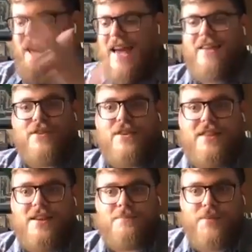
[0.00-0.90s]

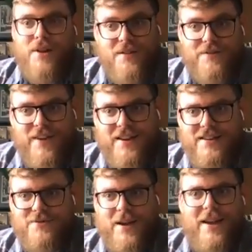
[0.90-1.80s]
everything
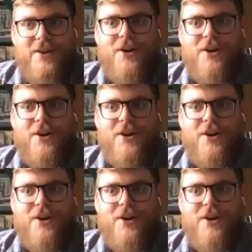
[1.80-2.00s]
perfect, right?